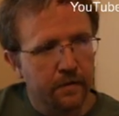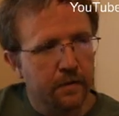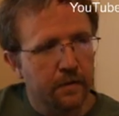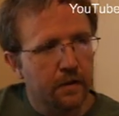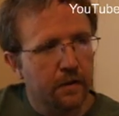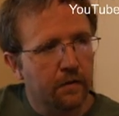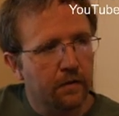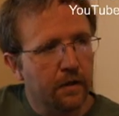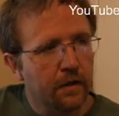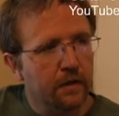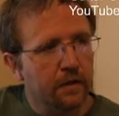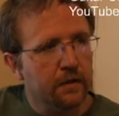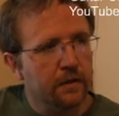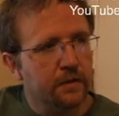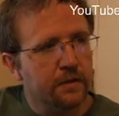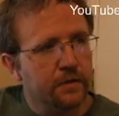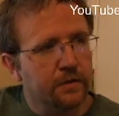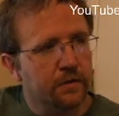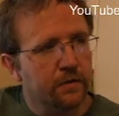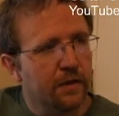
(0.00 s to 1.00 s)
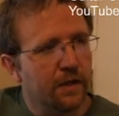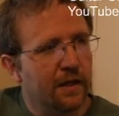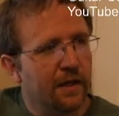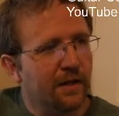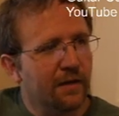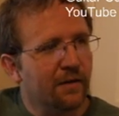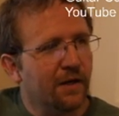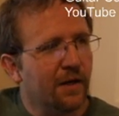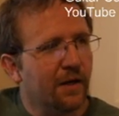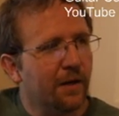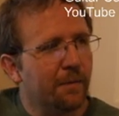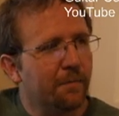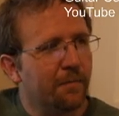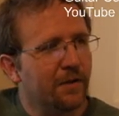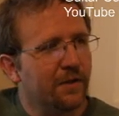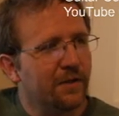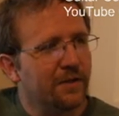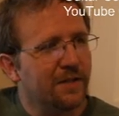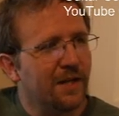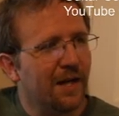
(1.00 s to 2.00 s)
All right, let's do that a
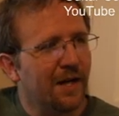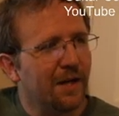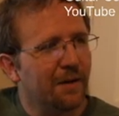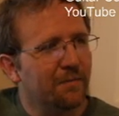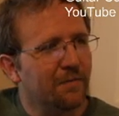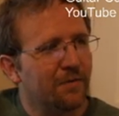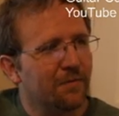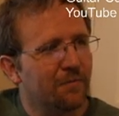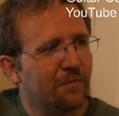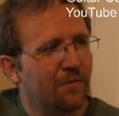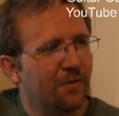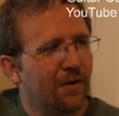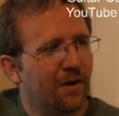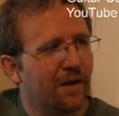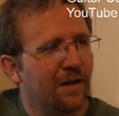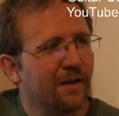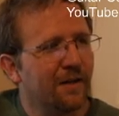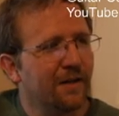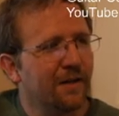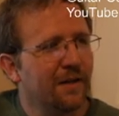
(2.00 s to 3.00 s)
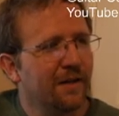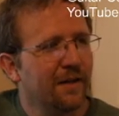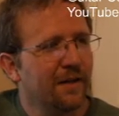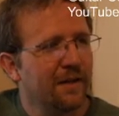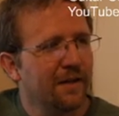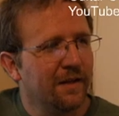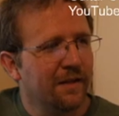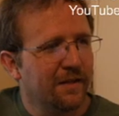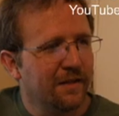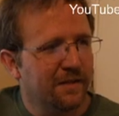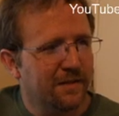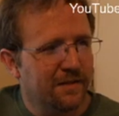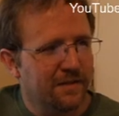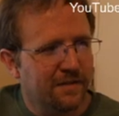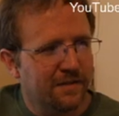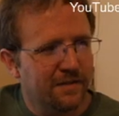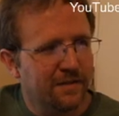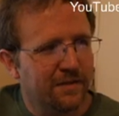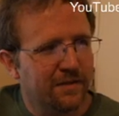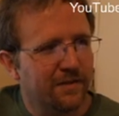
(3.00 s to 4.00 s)
couple of times.
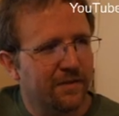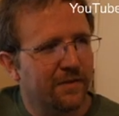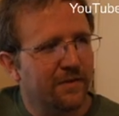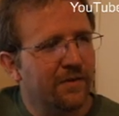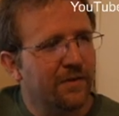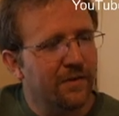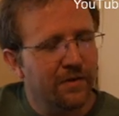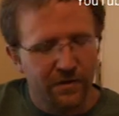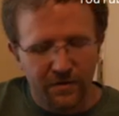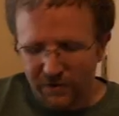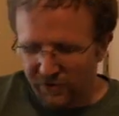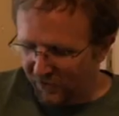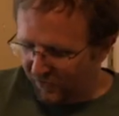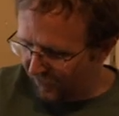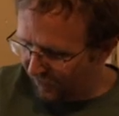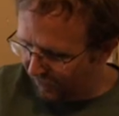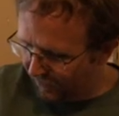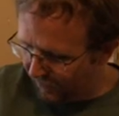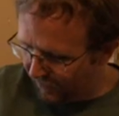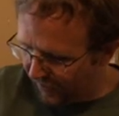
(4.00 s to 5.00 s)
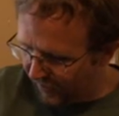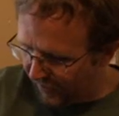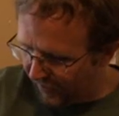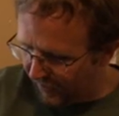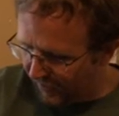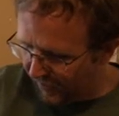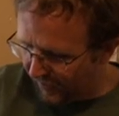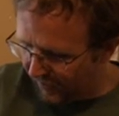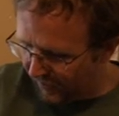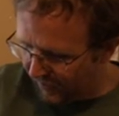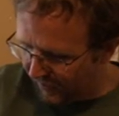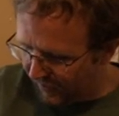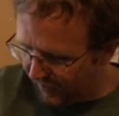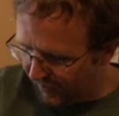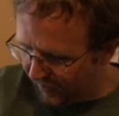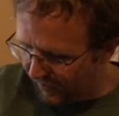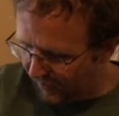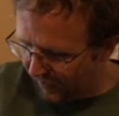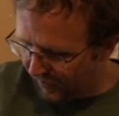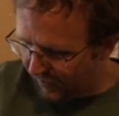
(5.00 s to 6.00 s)
1, 2,
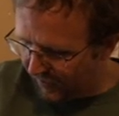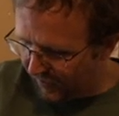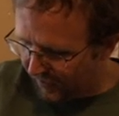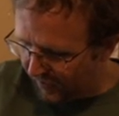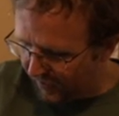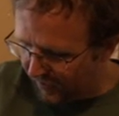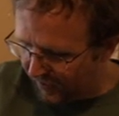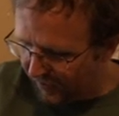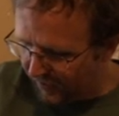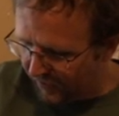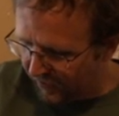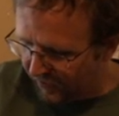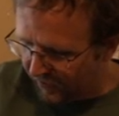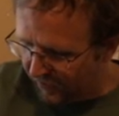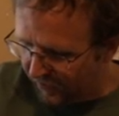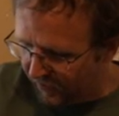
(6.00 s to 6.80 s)
ready, go.